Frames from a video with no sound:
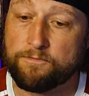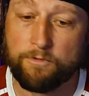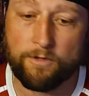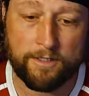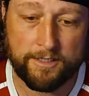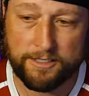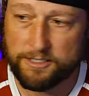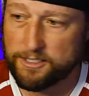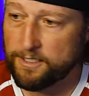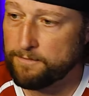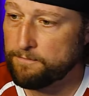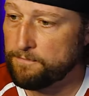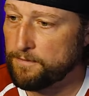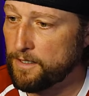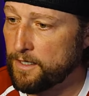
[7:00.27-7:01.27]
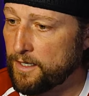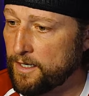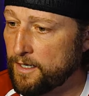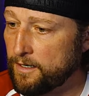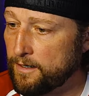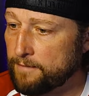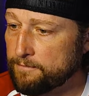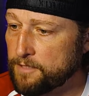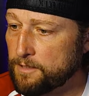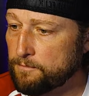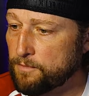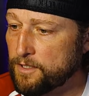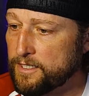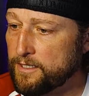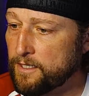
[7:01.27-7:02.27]
want to jump. Uh, I'm going to
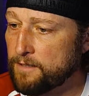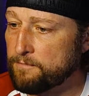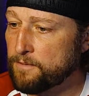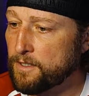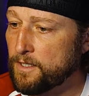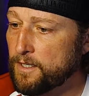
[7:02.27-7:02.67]
bring up